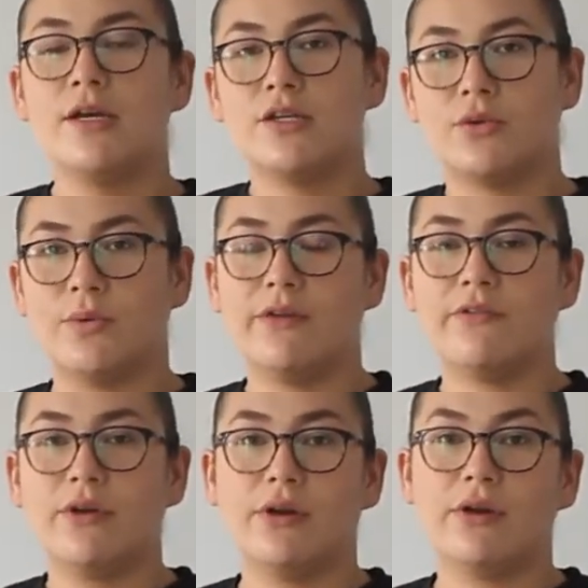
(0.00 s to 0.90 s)
So
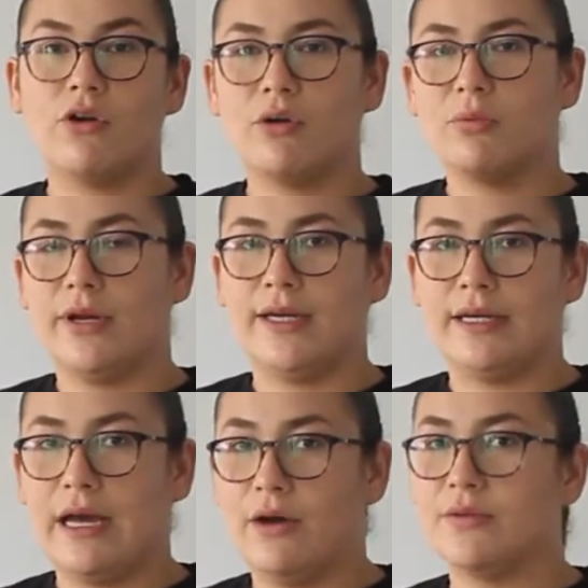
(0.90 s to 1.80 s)
whenever you're incorporating
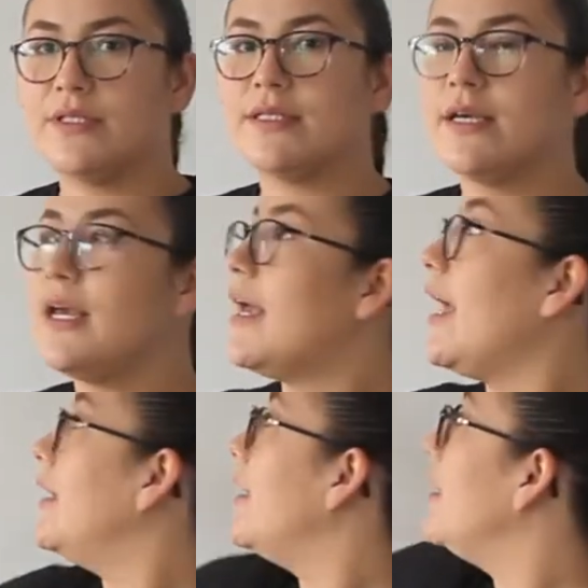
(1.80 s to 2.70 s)
nouns
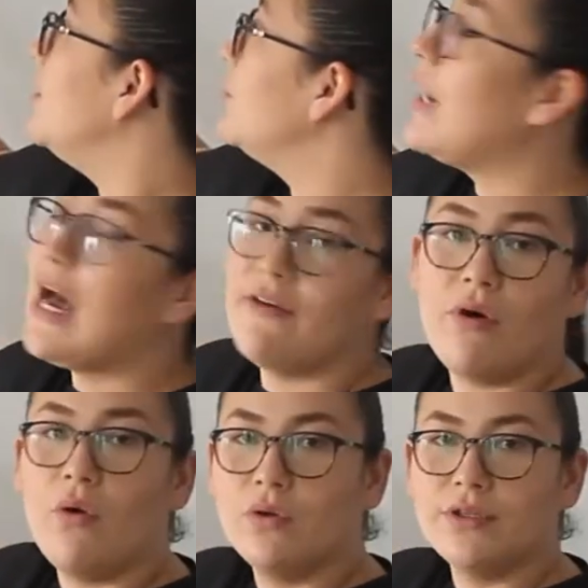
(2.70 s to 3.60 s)
and they do have an
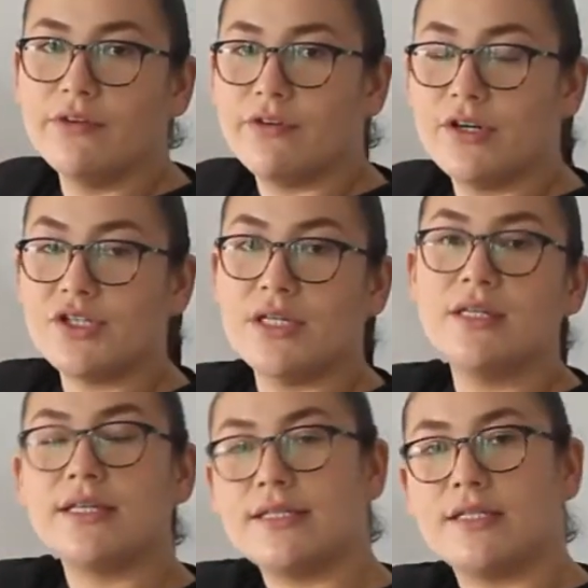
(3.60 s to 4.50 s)
older
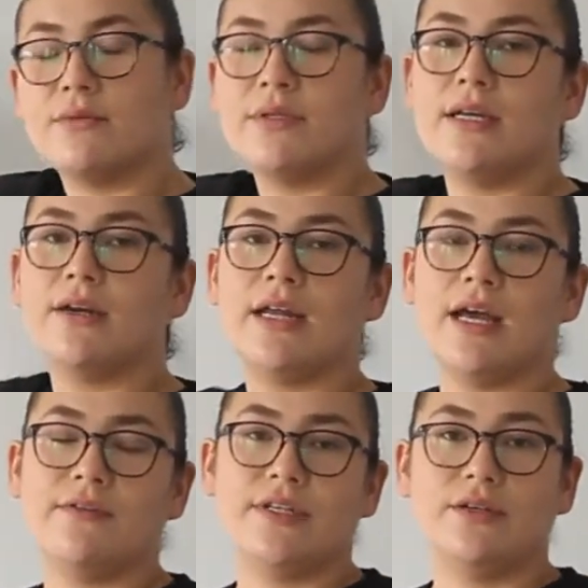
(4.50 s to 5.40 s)
version, this is the one that you're going to
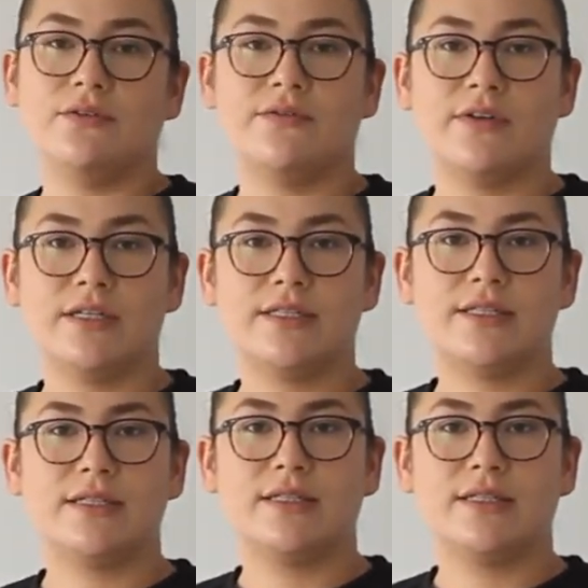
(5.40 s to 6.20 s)
have to use first.